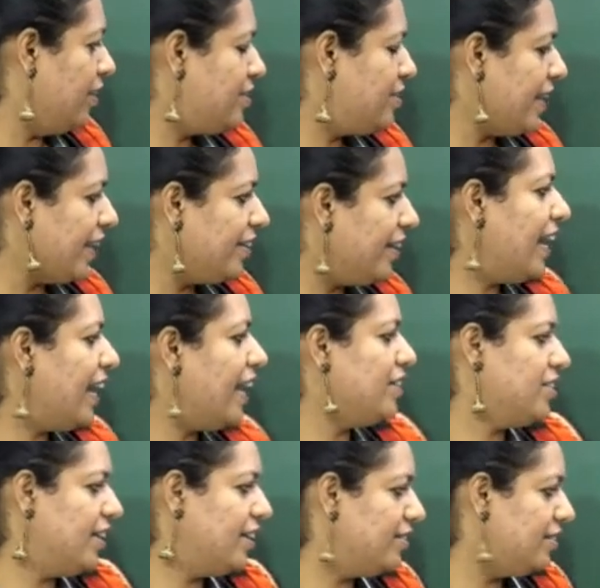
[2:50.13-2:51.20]

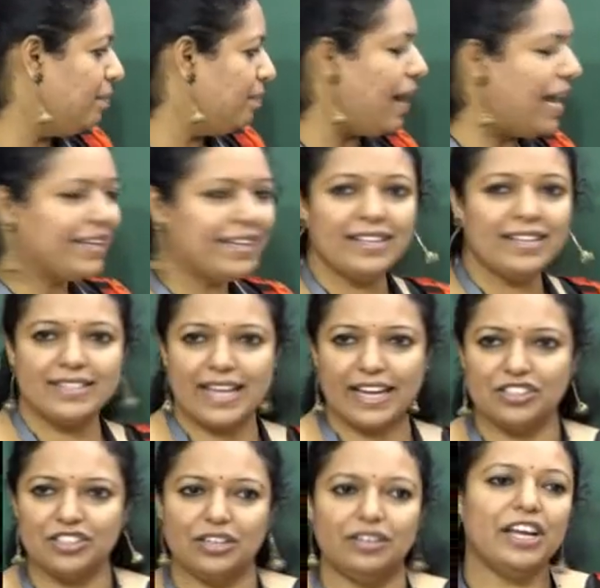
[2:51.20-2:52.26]
segregated the banking
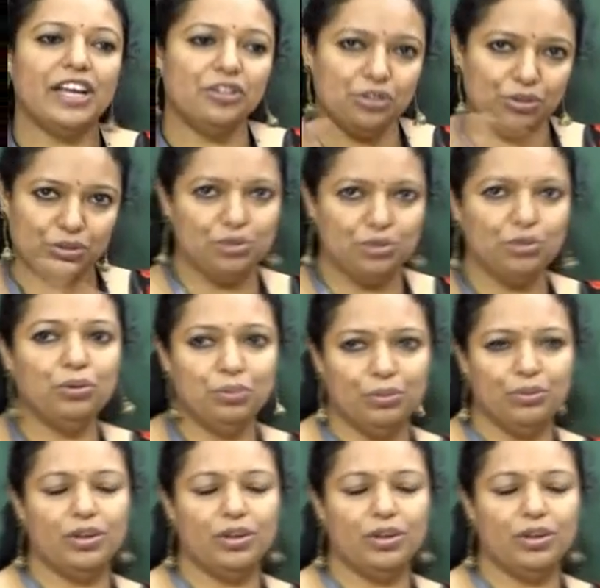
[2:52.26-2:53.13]
sector into two